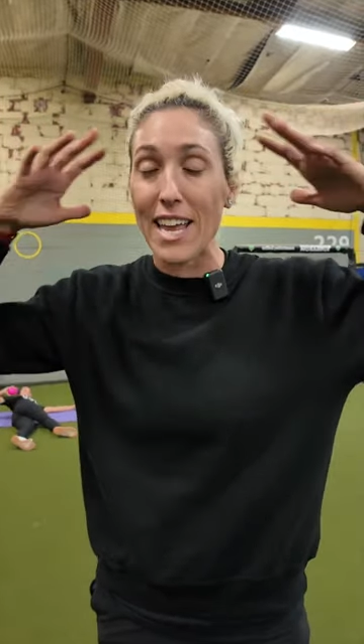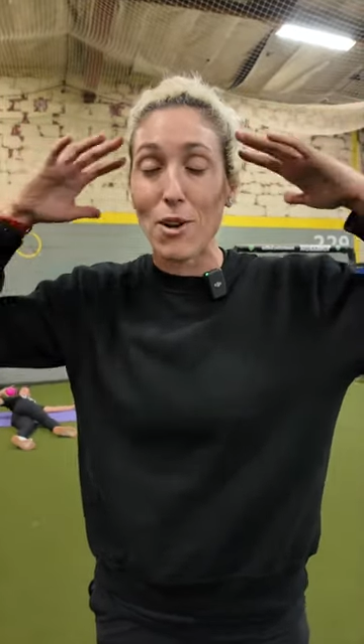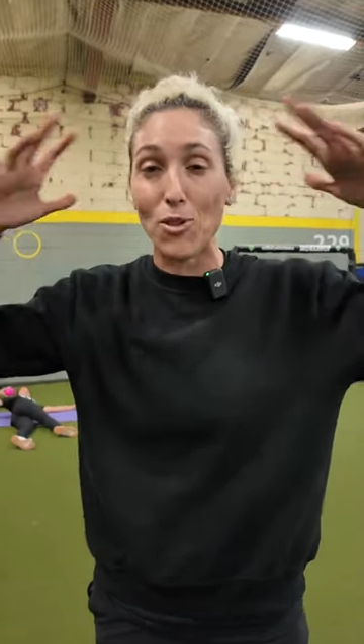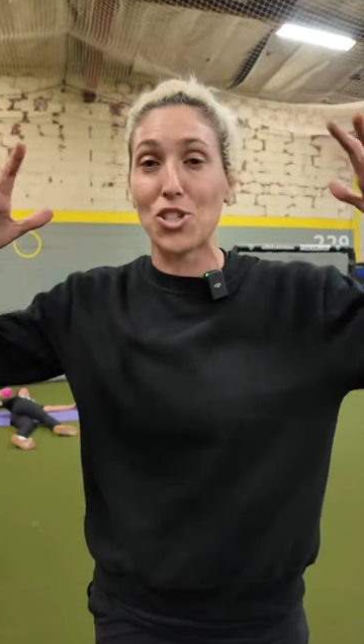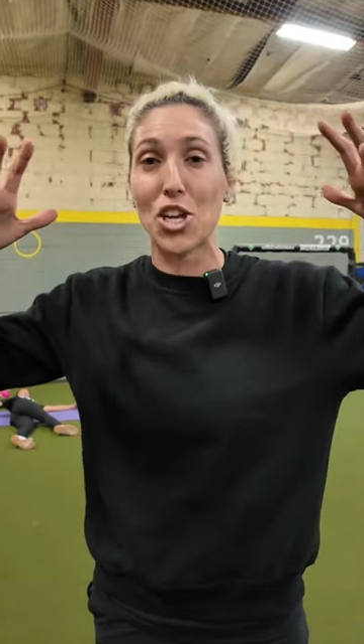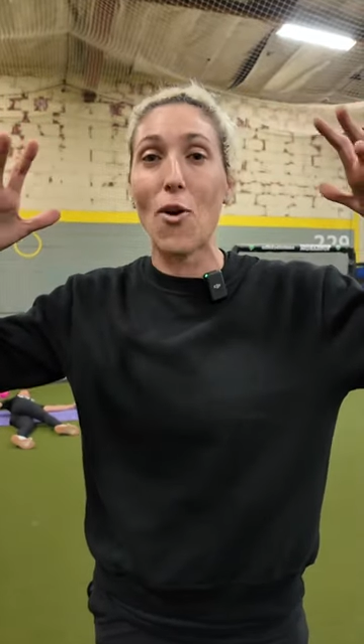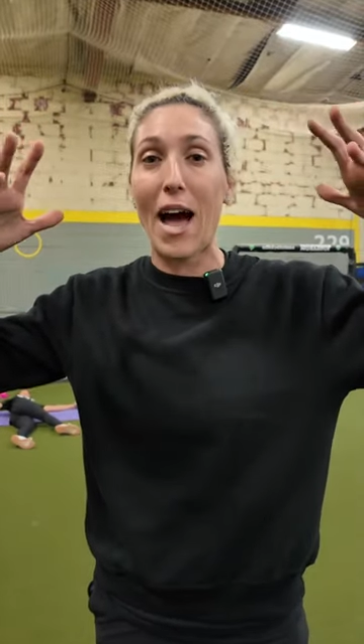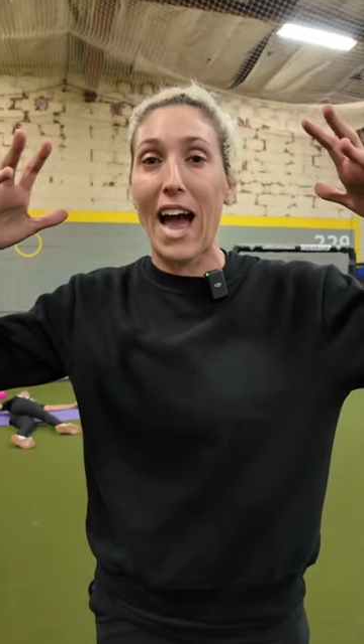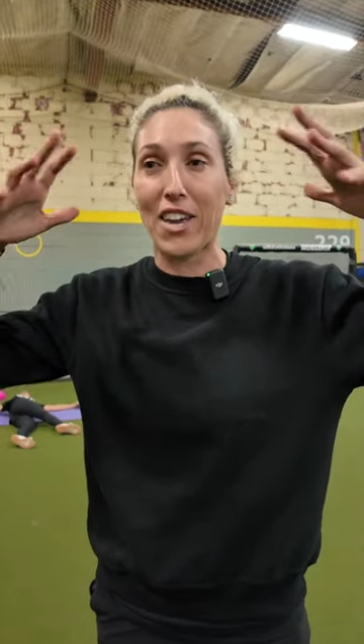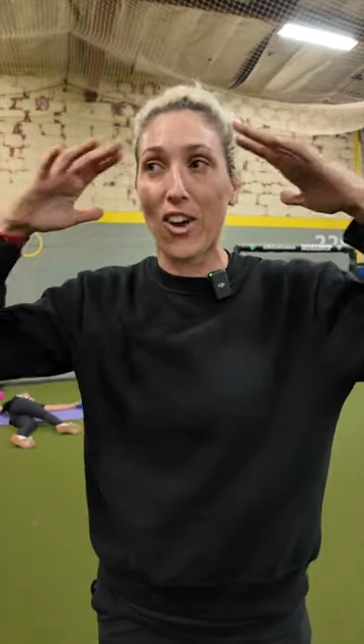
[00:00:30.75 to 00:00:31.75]
and it was so
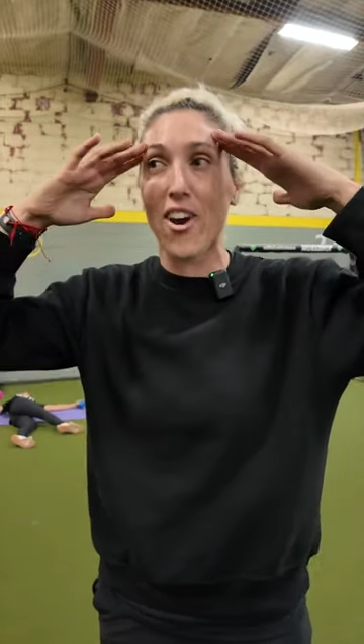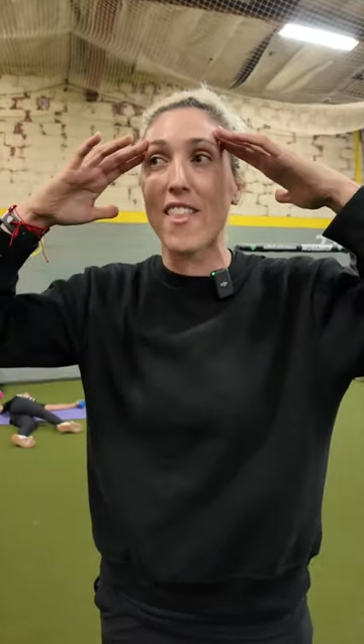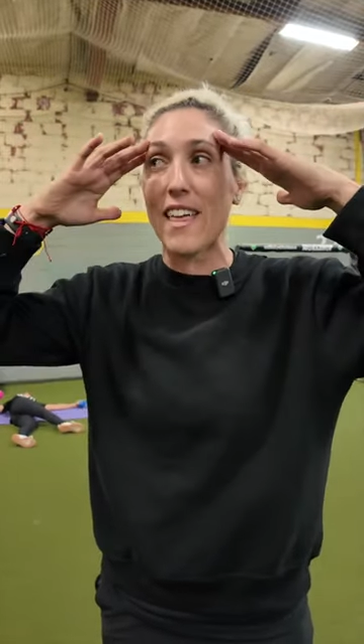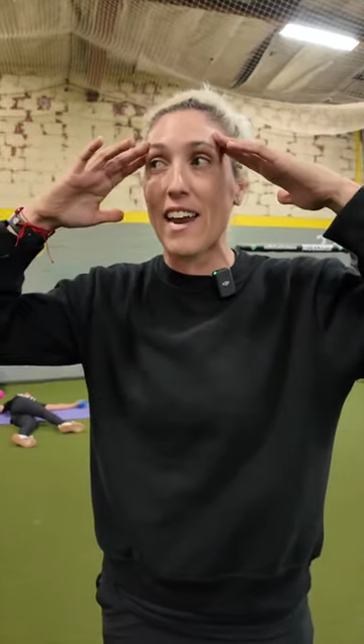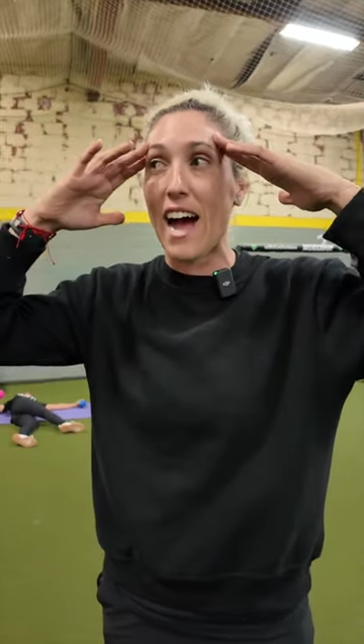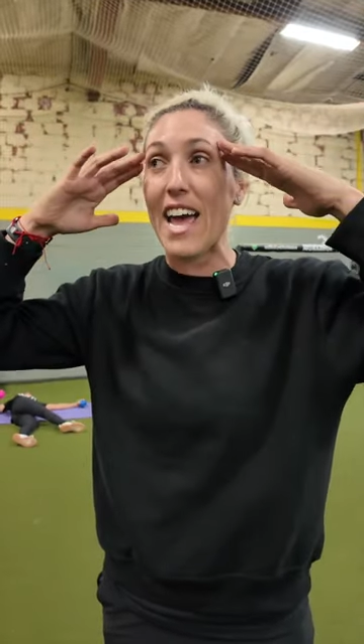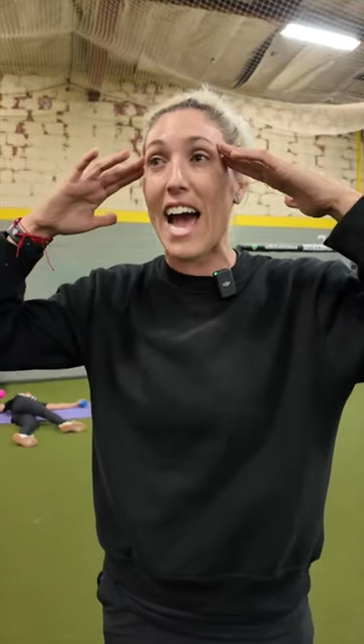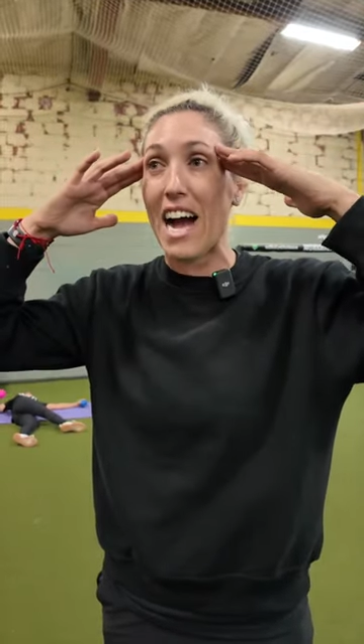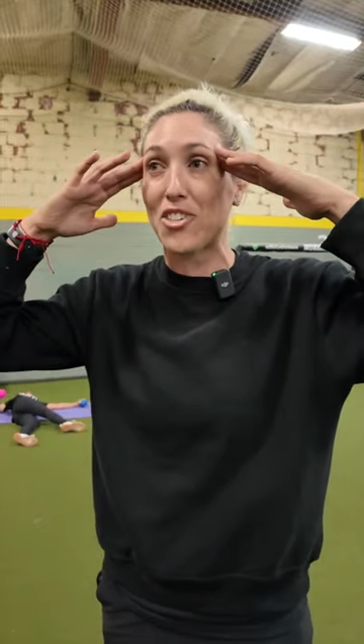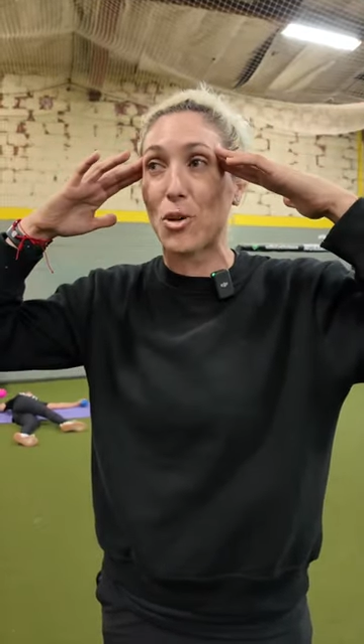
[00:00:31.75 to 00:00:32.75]
accurate that I
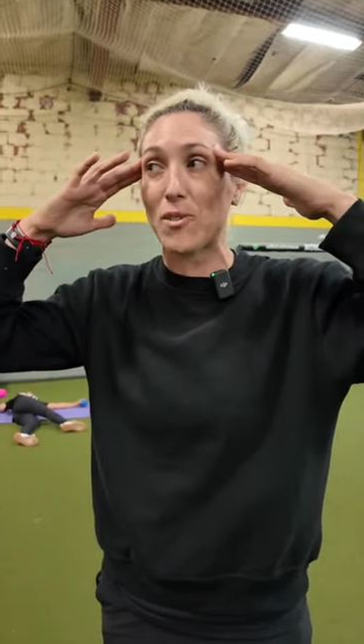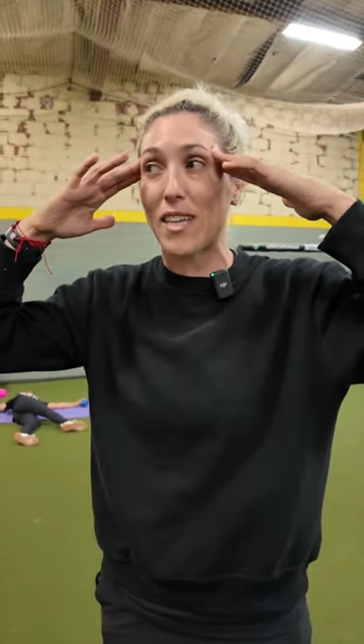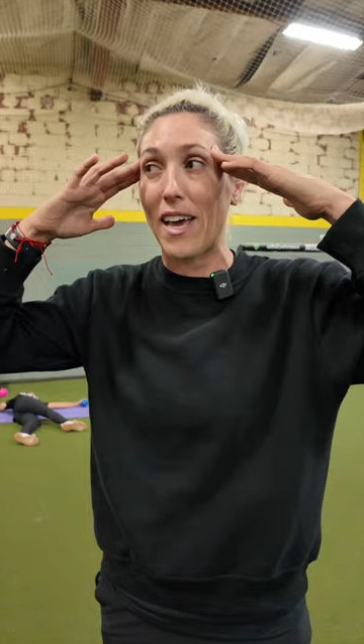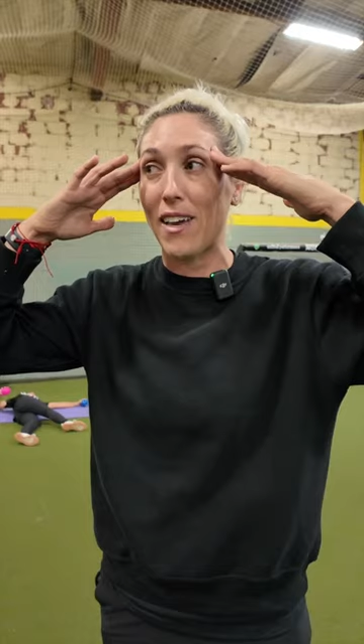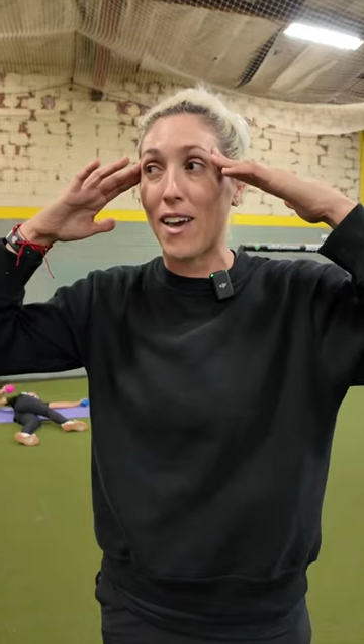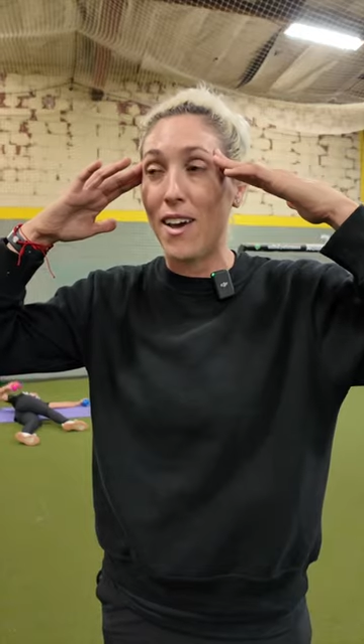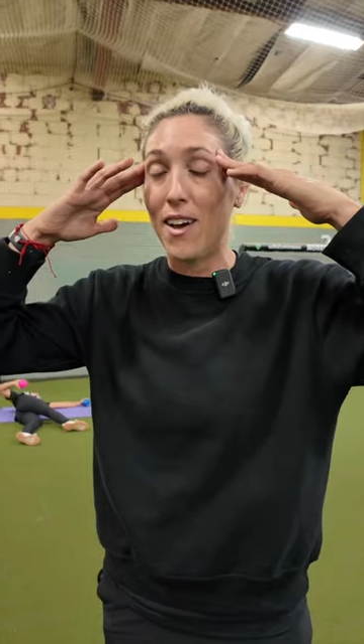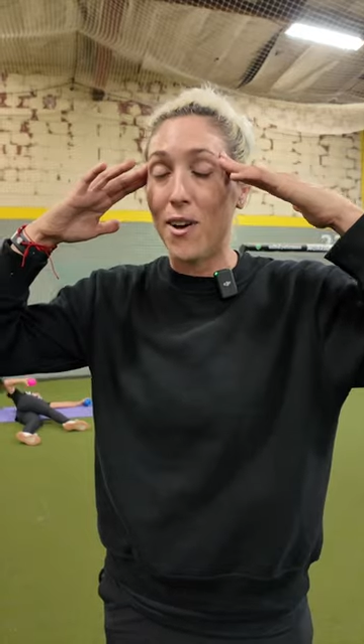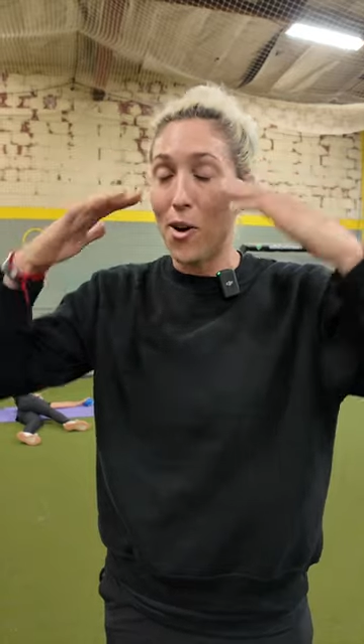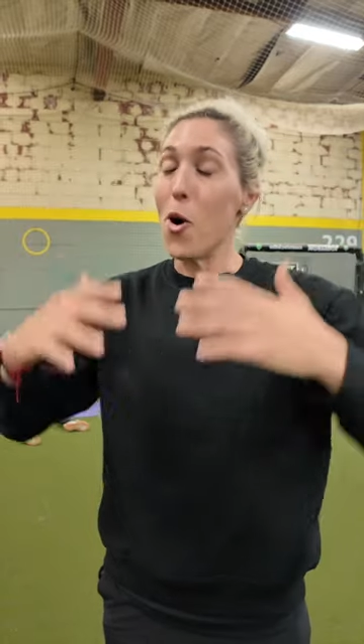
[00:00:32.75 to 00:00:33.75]
actually was like,
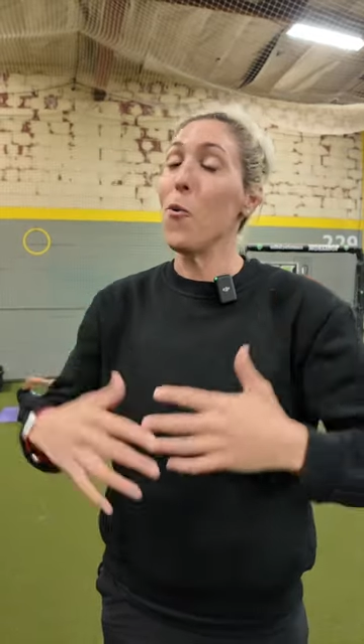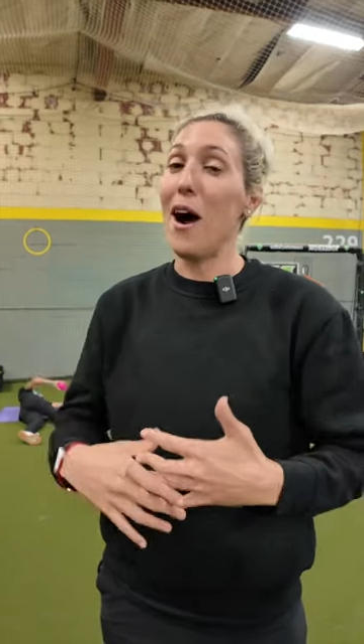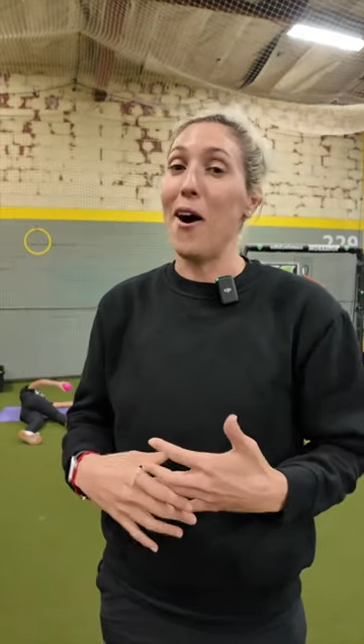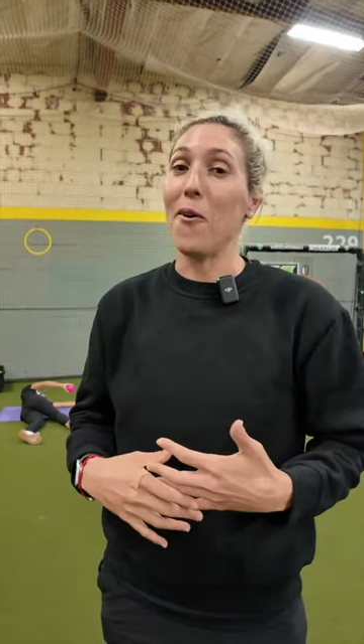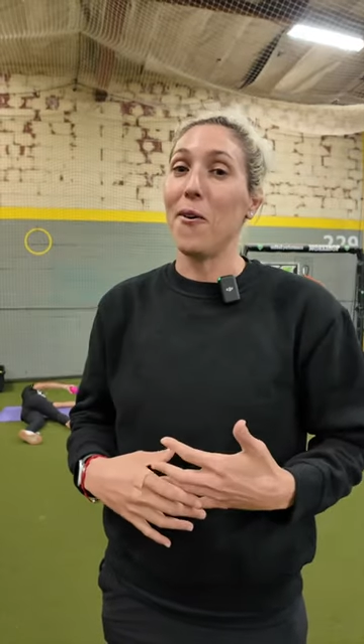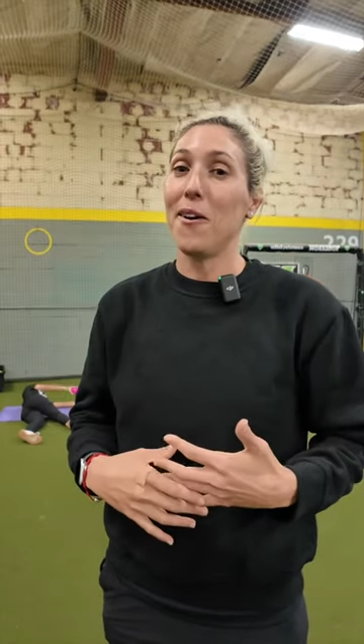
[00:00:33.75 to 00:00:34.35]
oh wow,